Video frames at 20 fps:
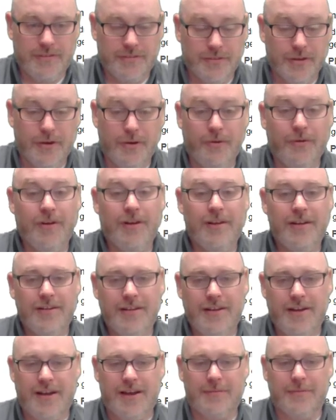So
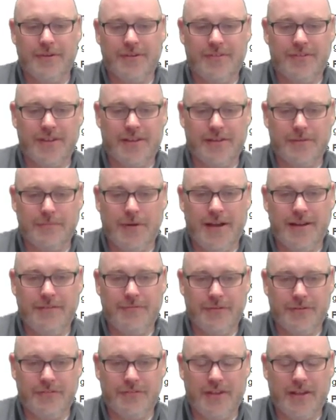I'm going to say goodbye
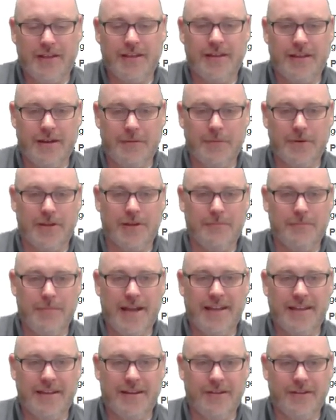for a second, and I'm going to come
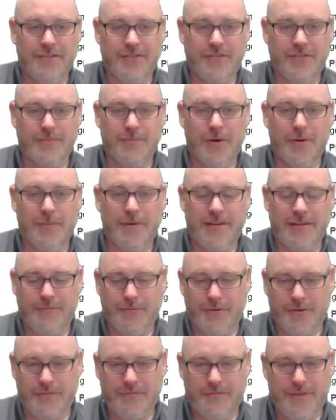back here in just a moment, and
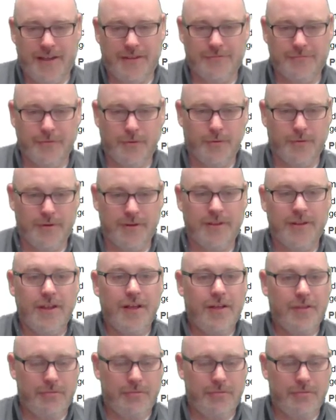we're going to fast forward